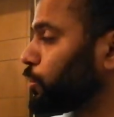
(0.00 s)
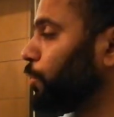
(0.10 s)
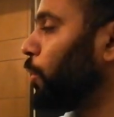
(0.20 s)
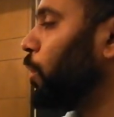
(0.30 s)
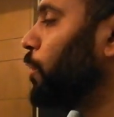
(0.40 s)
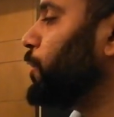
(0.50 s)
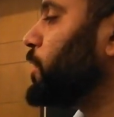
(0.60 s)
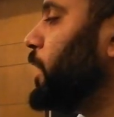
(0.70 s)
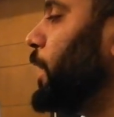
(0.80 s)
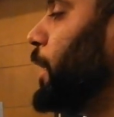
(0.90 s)
of all,
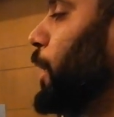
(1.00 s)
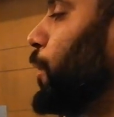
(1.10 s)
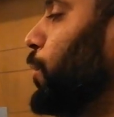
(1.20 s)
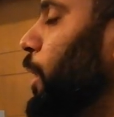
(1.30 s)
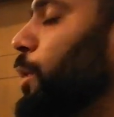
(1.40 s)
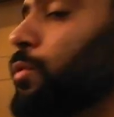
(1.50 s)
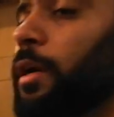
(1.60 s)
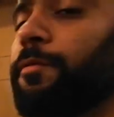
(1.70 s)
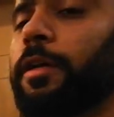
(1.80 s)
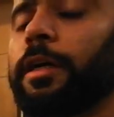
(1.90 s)
obviously you need to
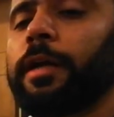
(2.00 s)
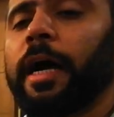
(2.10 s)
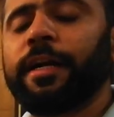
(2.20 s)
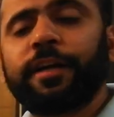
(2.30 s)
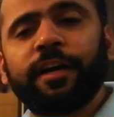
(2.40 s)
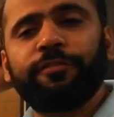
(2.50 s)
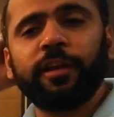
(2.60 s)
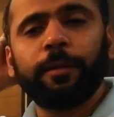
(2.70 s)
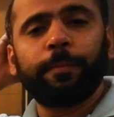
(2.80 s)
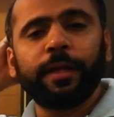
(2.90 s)
give the nitrate
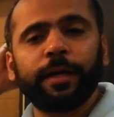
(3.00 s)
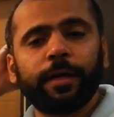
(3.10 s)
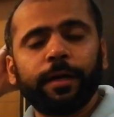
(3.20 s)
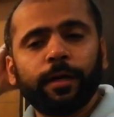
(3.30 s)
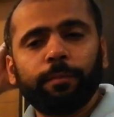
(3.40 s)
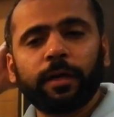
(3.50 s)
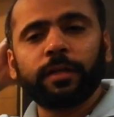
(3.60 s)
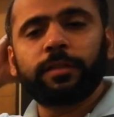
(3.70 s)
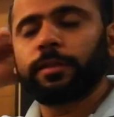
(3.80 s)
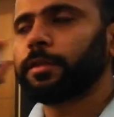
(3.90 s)
free period,
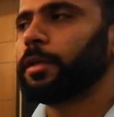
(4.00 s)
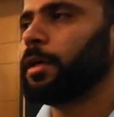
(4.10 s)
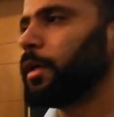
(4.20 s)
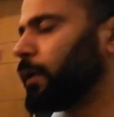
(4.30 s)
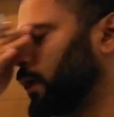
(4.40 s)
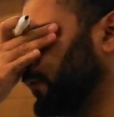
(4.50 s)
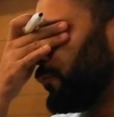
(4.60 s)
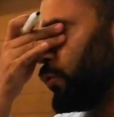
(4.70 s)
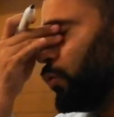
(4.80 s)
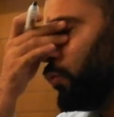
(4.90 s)
because
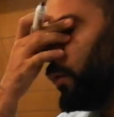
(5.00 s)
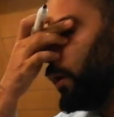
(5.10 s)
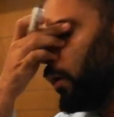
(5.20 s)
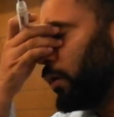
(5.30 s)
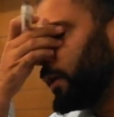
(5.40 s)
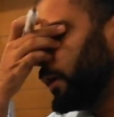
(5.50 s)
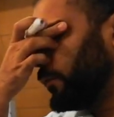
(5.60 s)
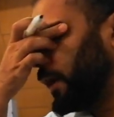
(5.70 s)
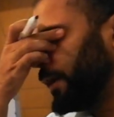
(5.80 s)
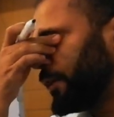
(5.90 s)
if you will not give
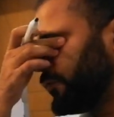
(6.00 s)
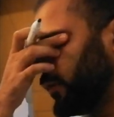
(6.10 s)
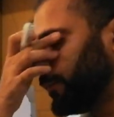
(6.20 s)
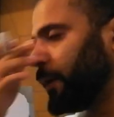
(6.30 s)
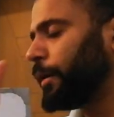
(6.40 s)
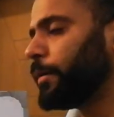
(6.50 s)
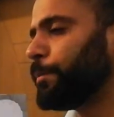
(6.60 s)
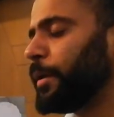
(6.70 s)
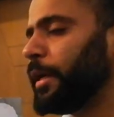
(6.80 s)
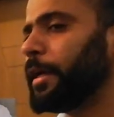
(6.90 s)
a nitrate free
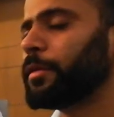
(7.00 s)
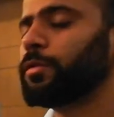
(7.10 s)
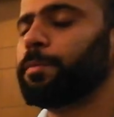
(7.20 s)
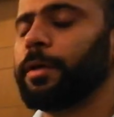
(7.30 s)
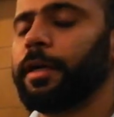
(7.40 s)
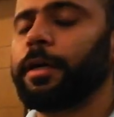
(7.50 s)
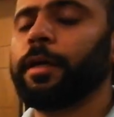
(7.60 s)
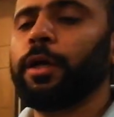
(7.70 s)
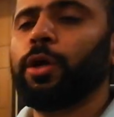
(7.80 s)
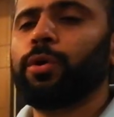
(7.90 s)
period
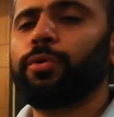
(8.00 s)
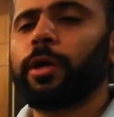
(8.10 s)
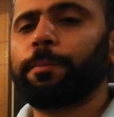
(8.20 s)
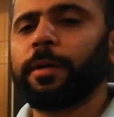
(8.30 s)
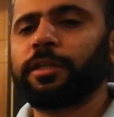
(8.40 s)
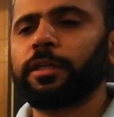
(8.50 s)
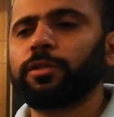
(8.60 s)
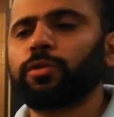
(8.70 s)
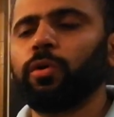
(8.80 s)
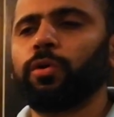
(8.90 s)
to your patient,
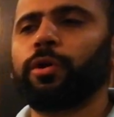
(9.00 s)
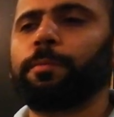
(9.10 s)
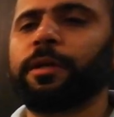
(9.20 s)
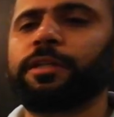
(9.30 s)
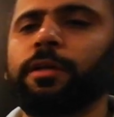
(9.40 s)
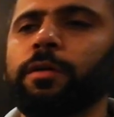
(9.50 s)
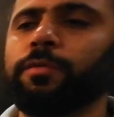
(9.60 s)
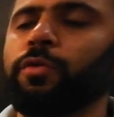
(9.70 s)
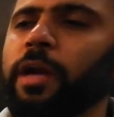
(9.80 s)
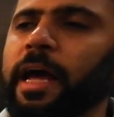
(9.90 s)
so your patient
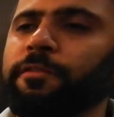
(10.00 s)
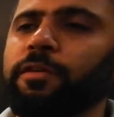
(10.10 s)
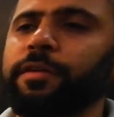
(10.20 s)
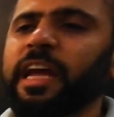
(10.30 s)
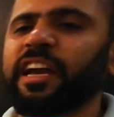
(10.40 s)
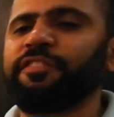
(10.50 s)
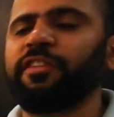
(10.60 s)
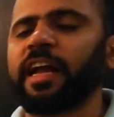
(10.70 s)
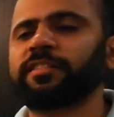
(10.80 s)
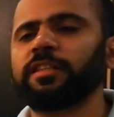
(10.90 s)
would have a
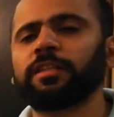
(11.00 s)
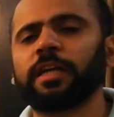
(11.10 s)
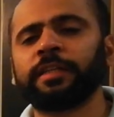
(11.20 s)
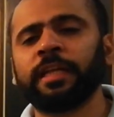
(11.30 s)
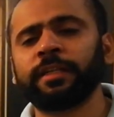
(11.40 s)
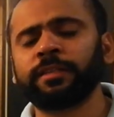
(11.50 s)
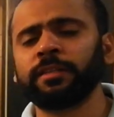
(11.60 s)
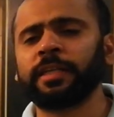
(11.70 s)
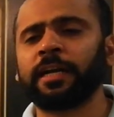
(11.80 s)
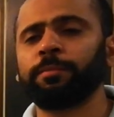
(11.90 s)
tachyphylaxis, and then
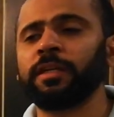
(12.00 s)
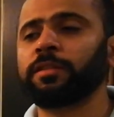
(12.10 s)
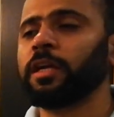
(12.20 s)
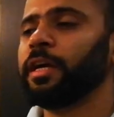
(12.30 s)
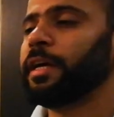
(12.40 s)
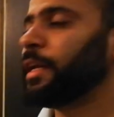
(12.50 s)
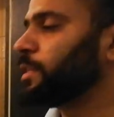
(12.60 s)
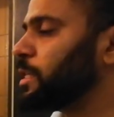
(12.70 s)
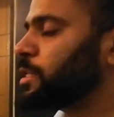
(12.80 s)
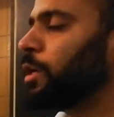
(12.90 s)
that means
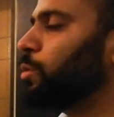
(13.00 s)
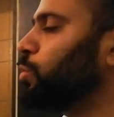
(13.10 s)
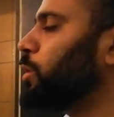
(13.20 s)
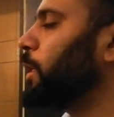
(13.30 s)
resistant to